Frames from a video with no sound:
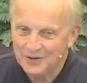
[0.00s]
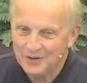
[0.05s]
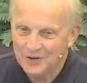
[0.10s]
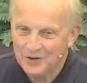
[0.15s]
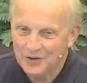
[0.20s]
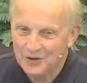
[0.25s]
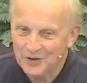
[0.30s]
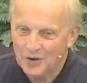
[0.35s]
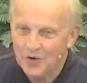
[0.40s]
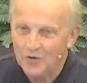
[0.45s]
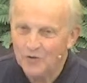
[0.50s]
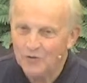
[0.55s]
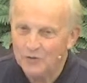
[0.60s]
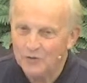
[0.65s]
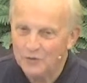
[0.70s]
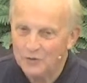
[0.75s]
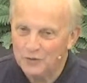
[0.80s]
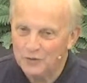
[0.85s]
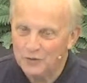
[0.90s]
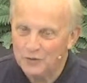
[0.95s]
All
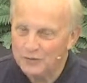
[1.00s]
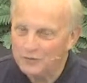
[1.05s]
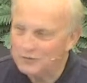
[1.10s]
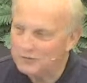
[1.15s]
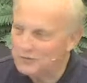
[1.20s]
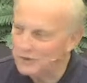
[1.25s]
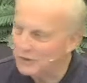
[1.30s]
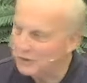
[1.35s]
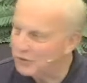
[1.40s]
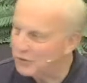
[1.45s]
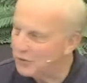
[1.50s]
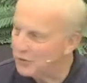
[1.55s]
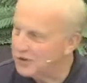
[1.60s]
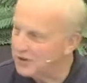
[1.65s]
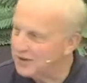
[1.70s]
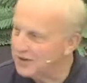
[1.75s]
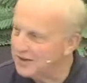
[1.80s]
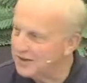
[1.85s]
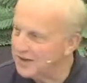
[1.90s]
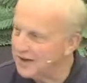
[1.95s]
of them,
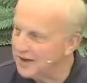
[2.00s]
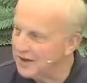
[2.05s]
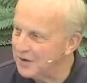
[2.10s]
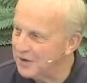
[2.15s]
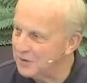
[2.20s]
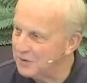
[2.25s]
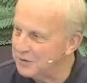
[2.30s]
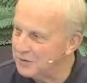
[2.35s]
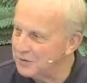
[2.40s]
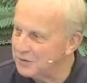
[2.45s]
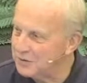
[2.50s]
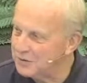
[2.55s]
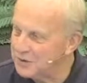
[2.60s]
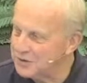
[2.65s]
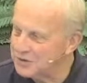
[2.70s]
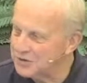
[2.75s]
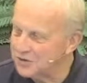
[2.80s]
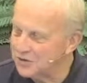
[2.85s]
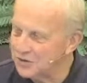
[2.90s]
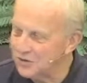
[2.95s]
39 of them that it
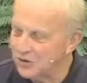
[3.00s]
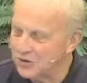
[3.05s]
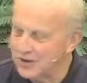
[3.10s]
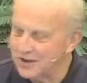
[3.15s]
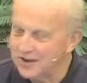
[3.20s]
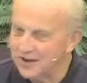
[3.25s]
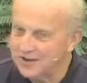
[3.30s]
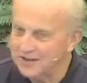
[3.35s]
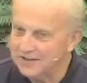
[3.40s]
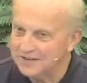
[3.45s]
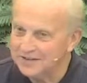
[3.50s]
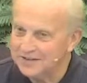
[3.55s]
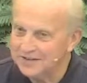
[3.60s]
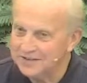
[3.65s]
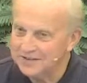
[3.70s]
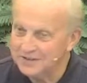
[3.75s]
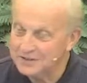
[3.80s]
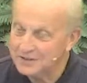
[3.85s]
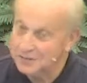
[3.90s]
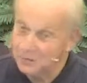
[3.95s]
mentioned, 38,
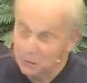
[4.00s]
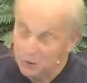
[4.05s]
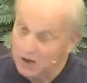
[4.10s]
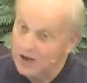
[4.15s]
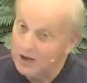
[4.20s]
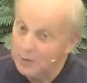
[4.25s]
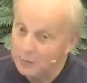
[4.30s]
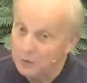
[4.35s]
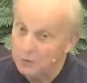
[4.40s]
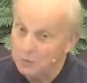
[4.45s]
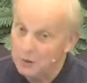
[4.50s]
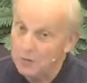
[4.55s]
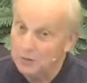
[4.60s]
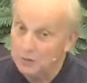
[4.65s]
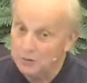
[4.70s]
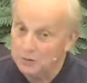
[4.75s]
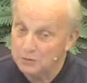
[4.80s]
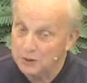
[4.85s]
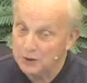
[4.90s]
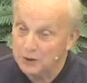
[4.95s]
Democrat and
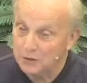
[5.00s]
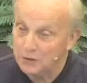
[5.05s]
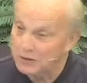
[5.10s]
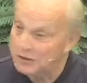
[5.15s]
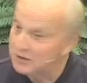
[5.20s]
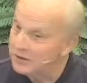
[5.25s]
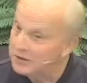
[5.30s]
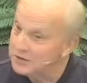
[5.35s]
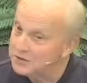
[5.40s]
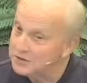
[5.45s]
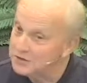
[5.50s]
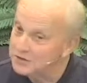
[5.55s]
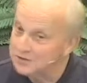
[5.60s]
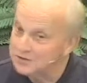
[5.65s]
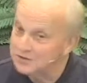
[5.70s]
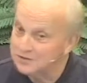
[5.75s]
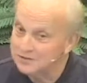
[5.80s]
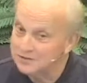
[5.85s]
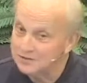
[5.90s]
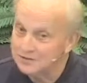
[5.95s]
Republican, by the way, not just
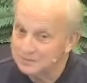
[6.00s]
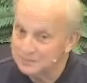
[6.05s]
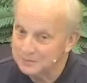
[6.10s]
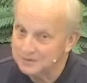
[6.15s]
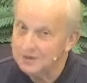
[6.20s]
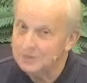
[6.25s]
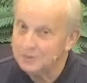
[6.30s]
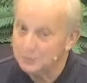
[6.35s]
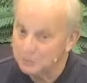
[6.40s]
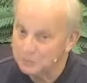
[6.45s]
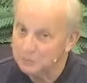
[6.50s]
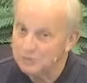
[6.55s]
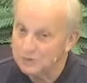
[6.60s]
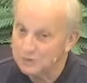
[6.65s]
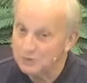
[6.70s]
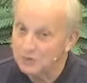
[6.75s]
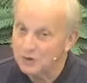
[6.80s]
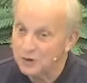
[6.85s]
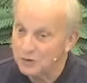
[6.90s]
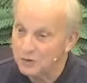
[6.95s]

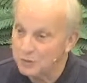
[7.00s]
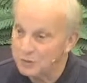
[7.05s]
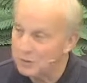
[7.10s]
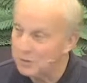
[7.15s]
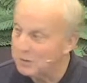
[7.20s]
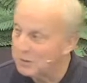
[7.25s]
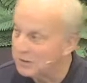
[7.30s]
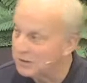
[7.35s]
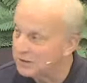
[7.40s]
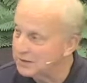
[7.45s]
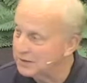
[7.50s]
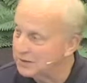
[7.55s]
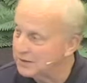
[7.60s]
Democrat and Republican,